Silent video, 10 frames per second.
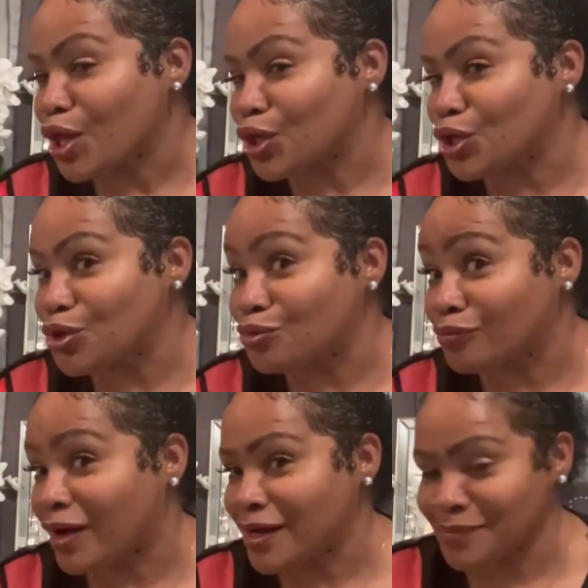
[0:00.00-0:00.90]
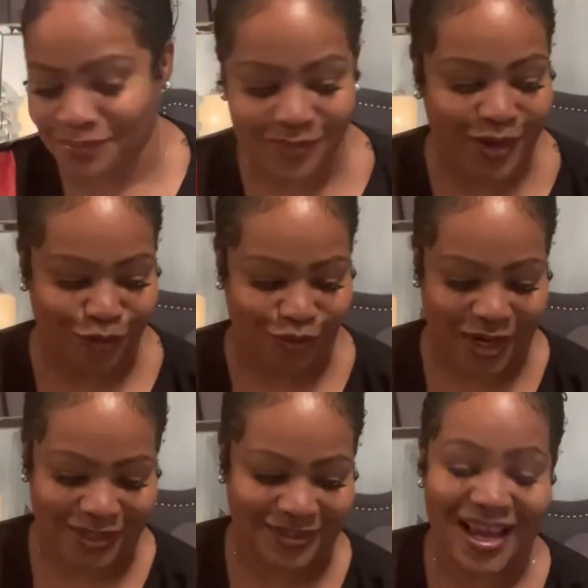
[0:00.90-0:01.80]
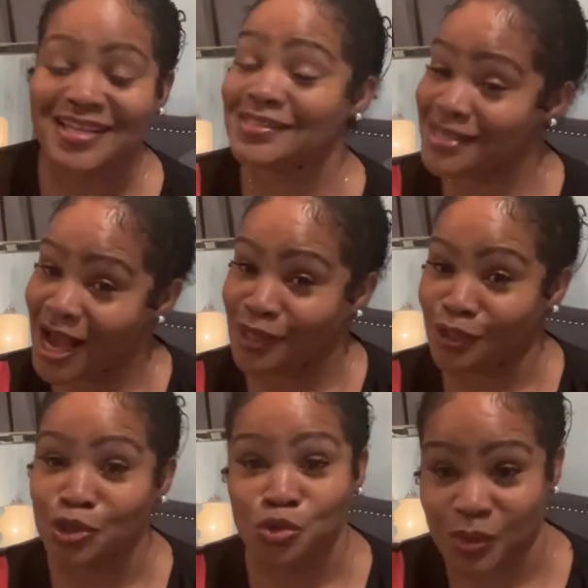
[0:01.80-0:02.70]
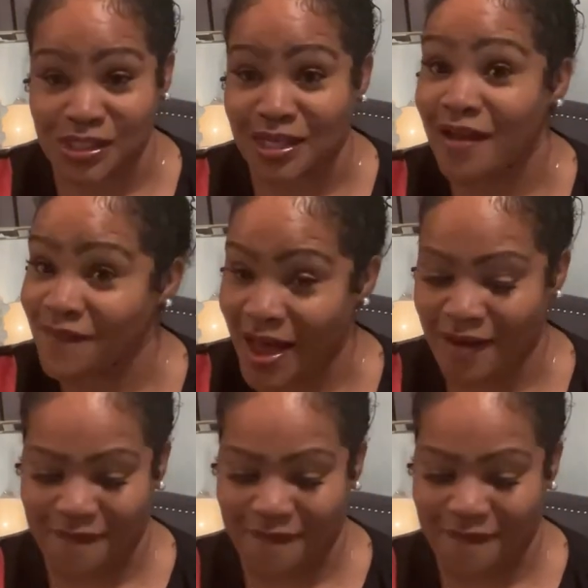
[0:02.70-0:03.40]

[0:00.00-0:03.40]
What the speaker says: Cute, right? Right. $1.25.